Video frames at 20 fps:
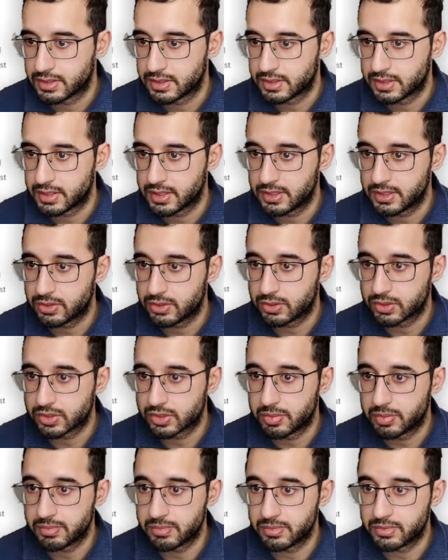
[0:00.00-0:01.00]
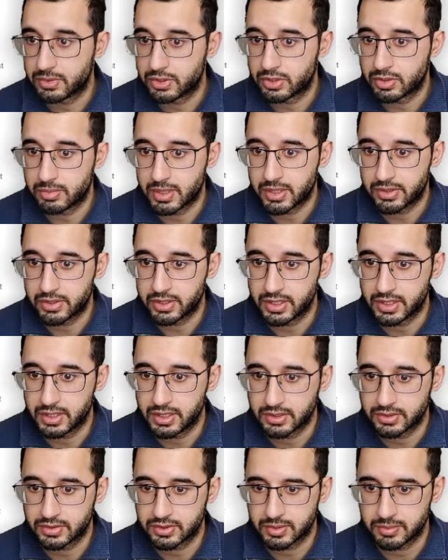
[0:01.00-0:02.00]
It talks a bit more about it
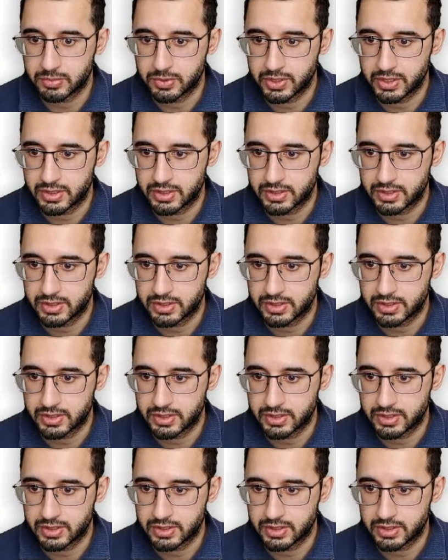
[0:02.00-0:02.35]
here somewhere.